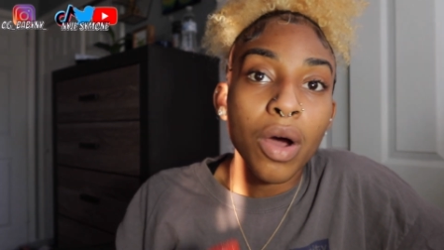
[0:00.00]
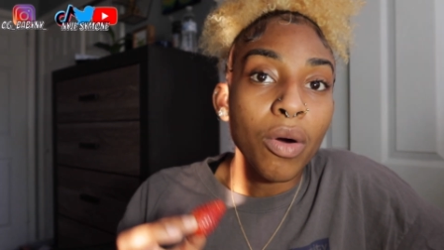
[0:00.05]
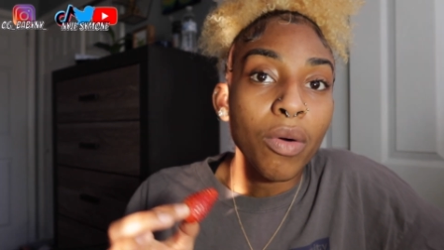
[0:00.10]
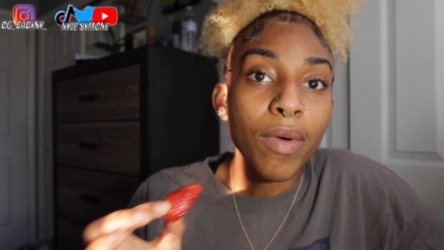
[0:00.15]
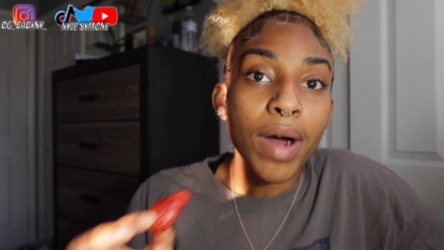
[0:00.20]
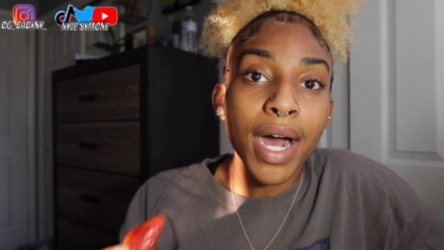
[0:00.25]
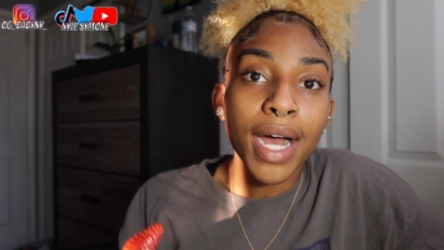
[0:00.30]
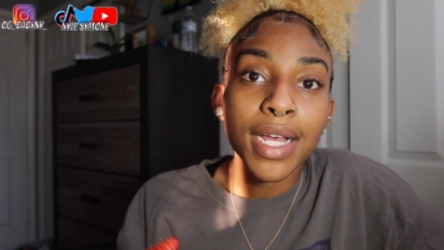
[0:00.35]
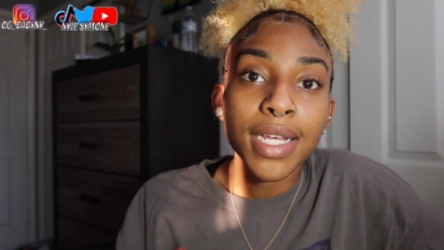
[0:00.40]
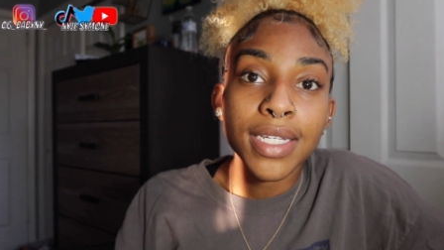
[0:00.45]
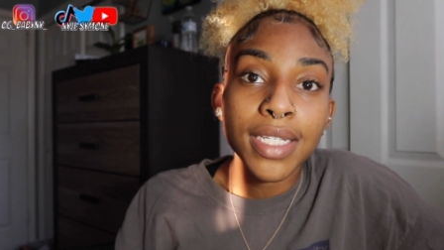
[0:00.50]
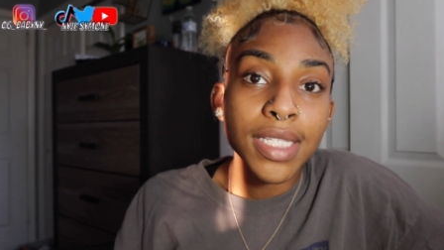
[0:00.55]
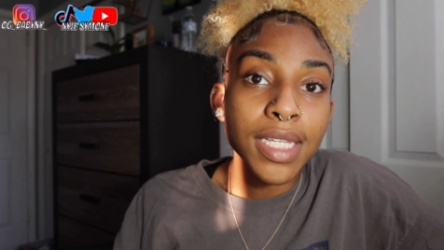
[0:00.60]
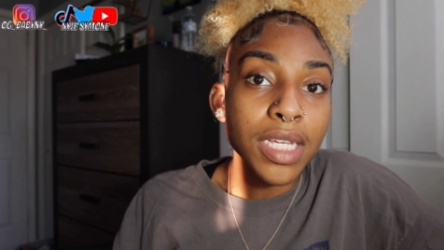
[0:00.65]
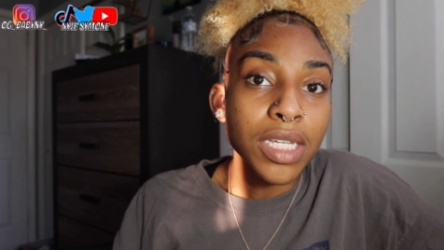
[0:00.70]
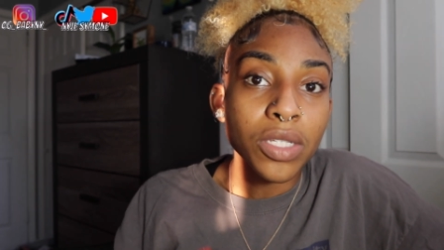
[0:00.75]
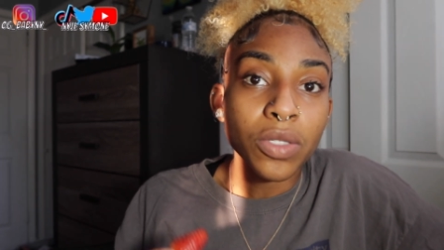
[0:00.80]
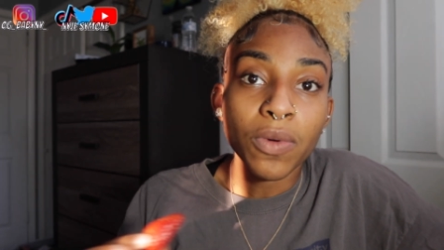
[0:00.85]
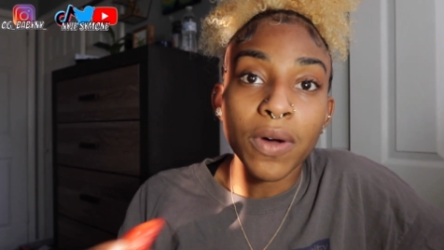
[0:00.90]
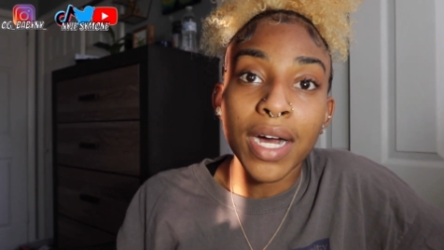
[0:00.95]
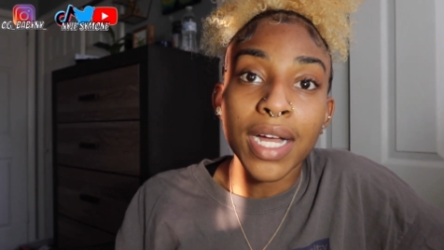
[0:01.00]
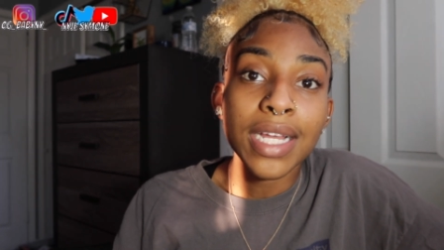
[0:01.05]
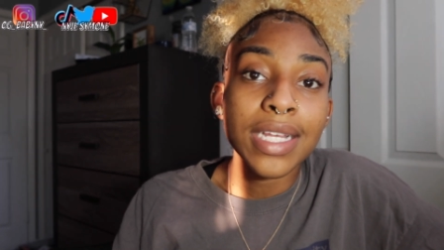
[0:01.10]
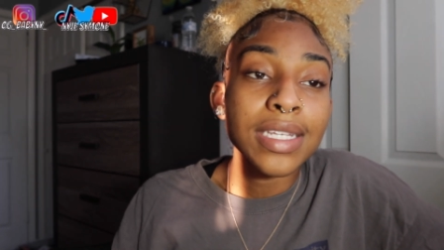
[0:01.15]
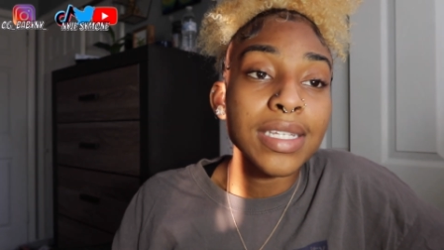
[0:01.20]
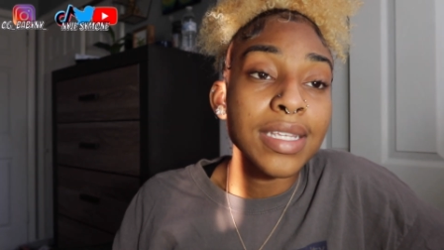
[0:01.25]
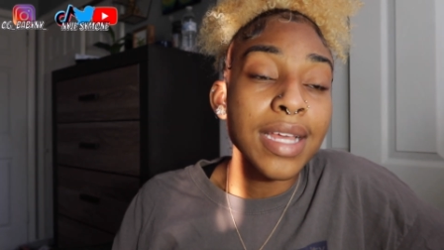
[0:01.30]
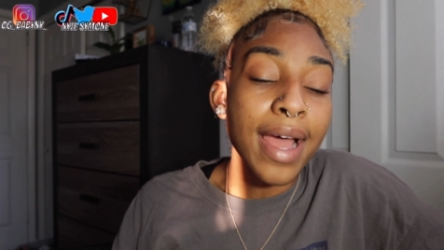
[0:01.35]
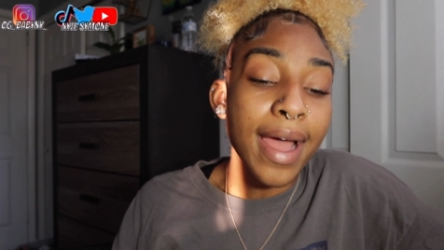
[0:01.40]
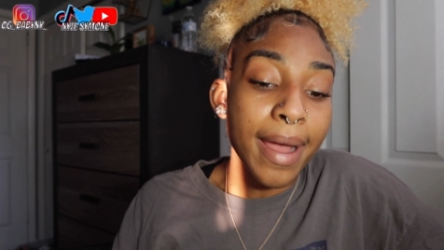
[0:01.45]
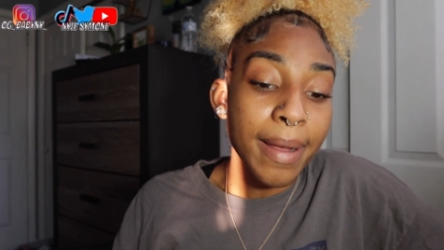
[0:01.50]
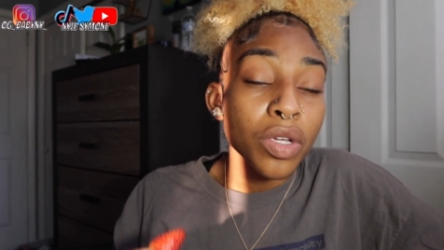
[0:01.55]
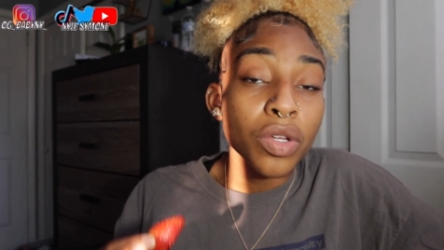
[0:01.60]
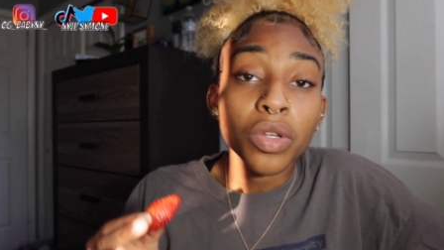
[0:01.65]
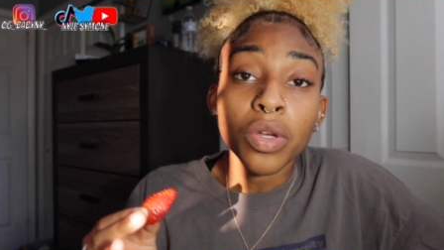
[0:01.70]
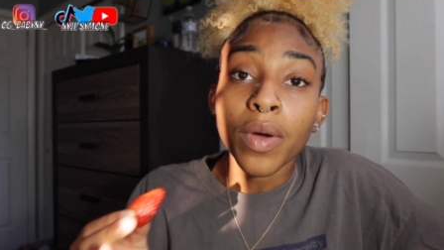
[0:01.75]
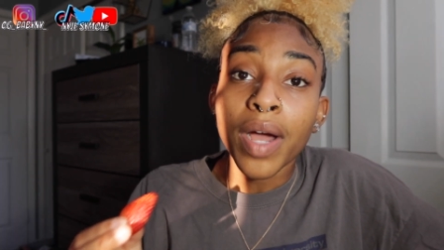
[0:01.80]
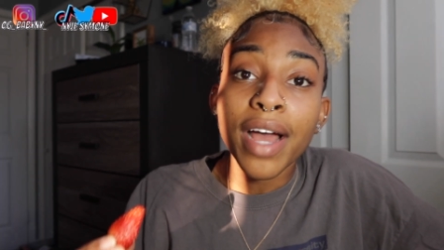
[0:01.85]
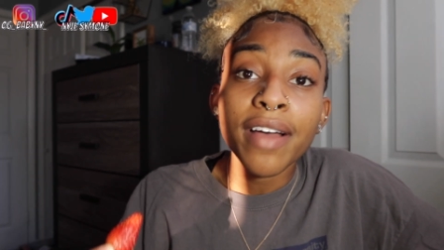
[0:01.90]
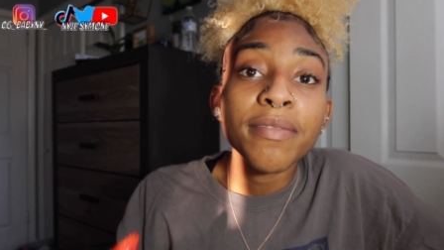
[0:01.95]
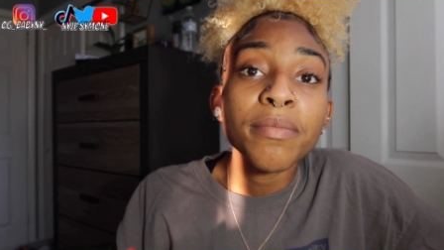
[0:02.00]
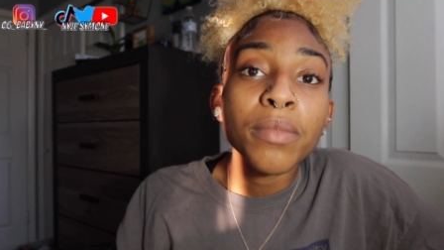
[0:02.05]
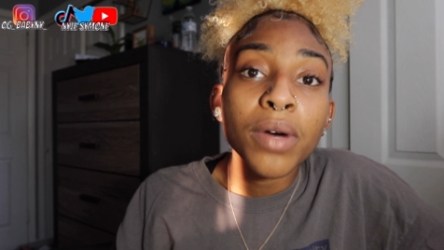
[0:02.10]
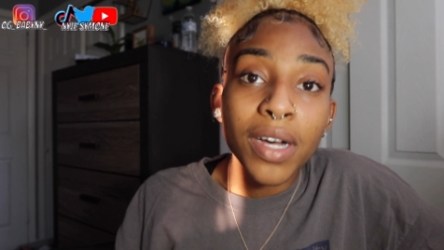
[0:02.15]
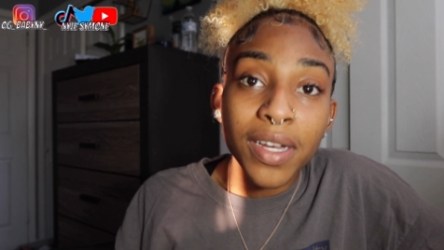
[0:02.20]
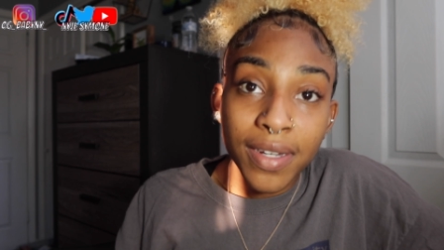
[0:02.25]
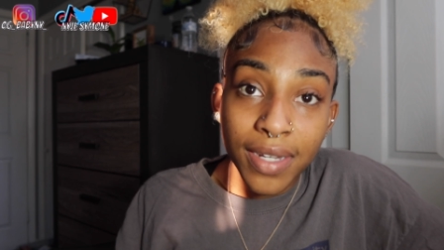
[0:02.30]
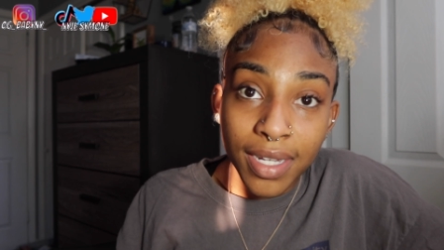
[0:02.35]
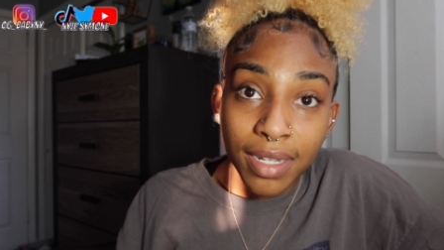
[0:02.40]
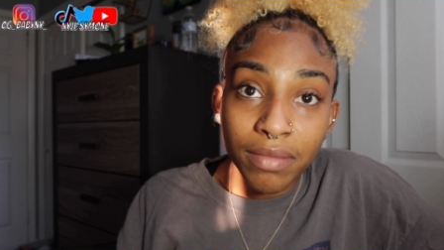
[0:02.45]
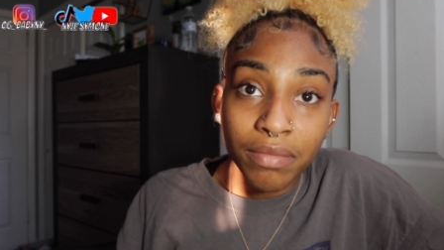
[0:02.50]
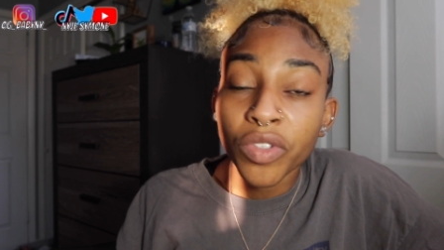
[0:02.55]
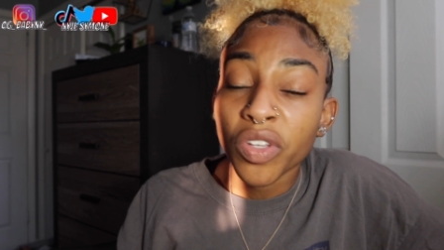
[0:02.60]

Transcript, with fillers: Why is this? Why is that? You don't have money.